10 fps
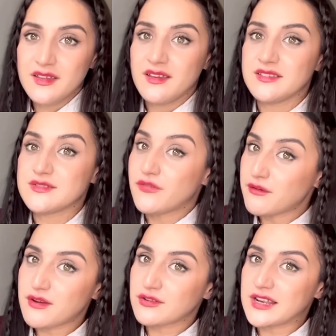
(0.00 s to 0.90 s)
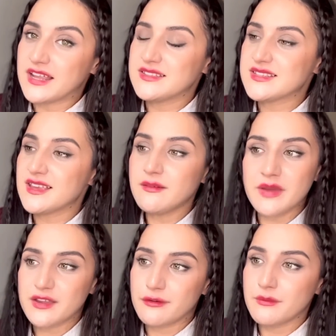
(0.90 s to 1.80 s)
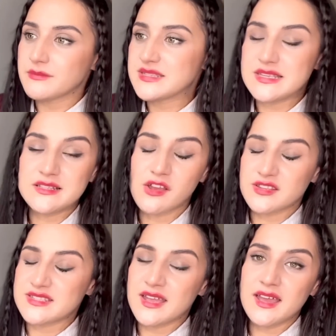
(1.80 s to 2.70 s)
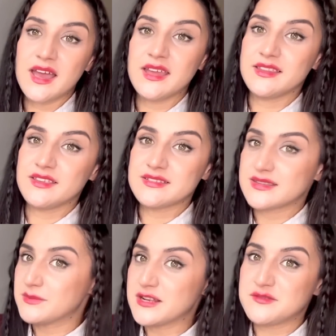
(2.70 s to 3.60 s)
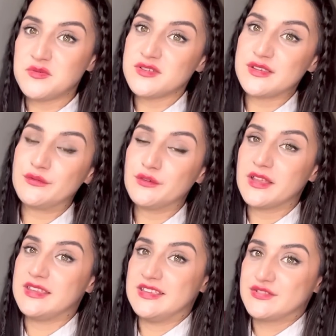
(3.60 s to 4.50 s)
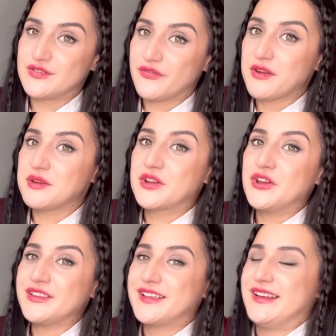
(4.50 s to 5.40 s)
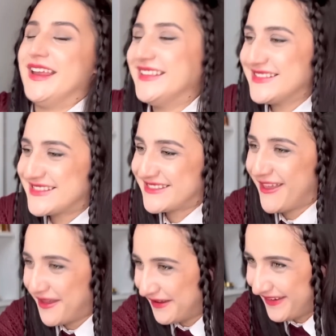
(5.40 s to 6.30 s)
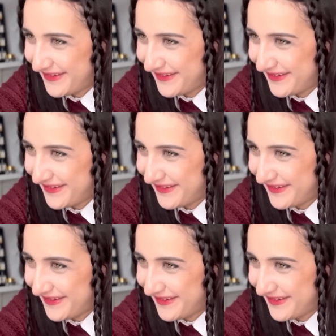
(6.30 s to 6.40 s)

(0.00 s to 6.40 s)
It's a very good cleanser. My grandmom still does that, and it smells beautiful, and it's a very good cleanser.